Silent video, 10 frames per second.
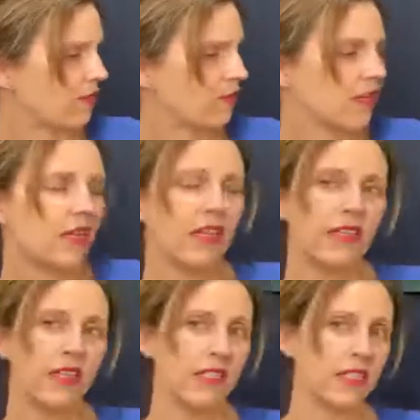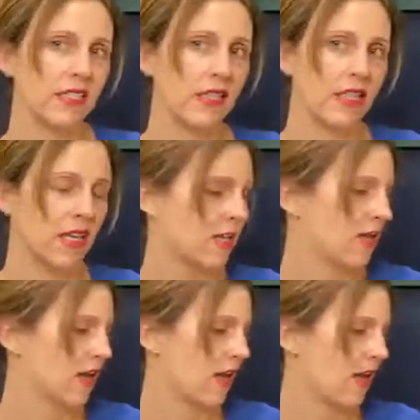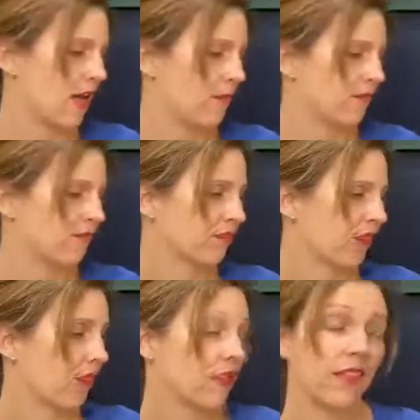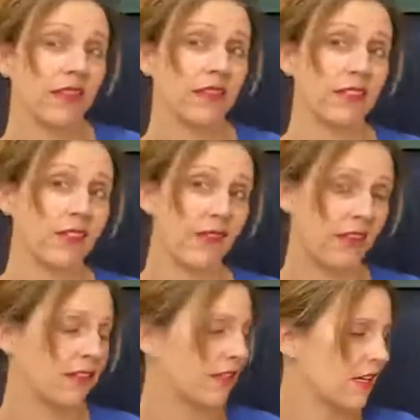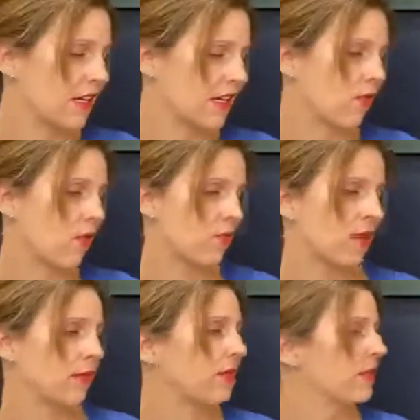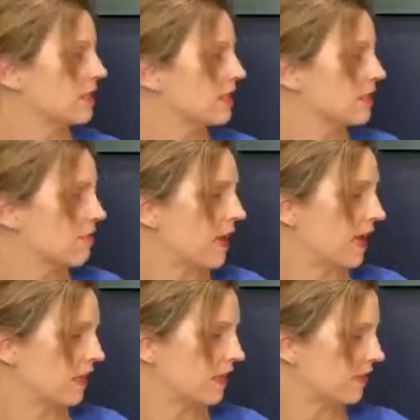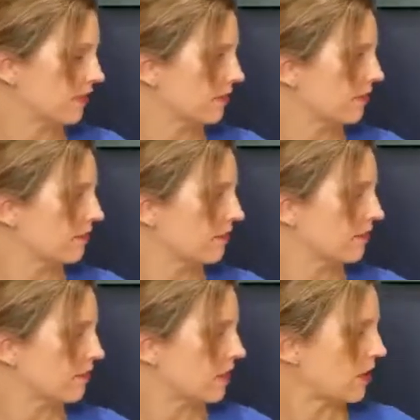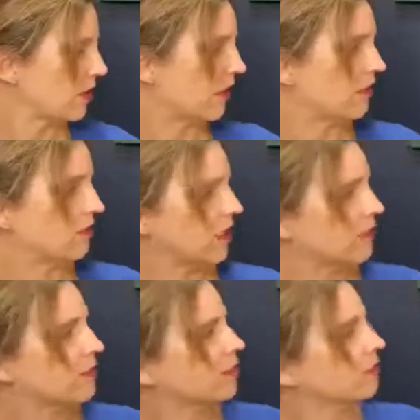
maybe this is in um, the hills of Italy or maybe in Spain. It's awfully lovely.